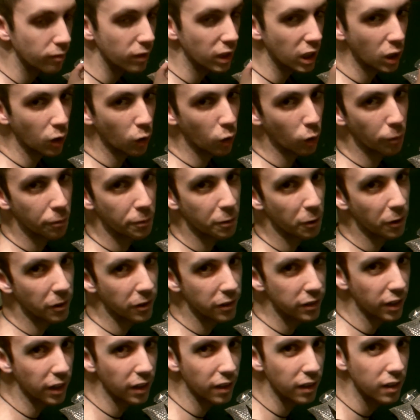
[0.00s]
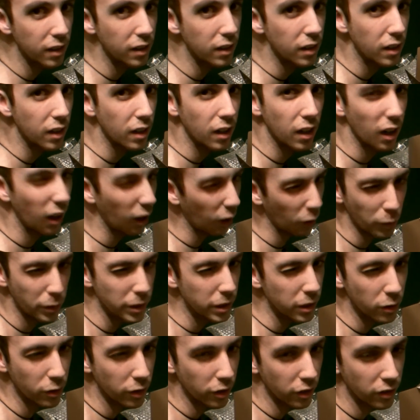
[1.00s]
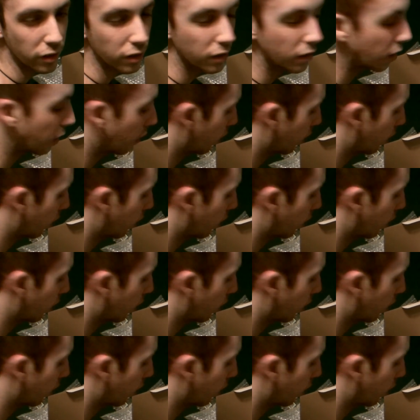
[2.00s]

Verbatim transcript: You know what I'm trying to say. I always do this.